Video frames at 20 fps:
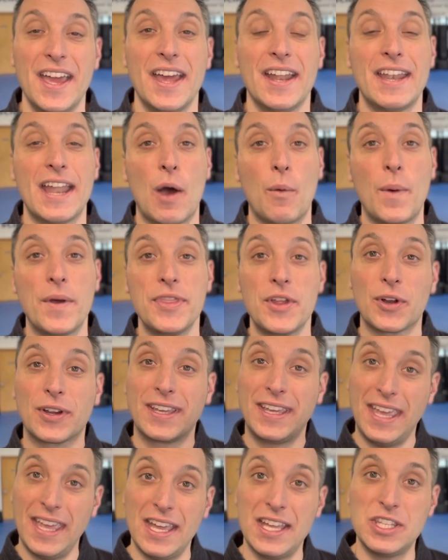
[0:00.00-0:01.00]
Now, when they're
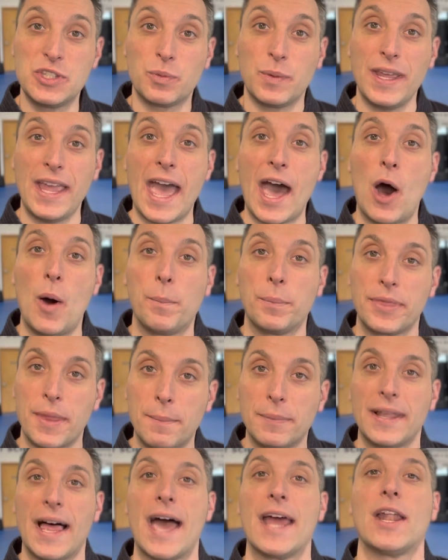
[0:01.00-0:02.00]
kids, we help
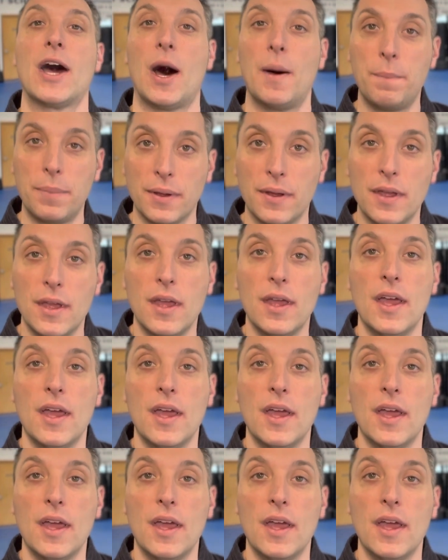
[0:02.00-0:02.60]
them line up.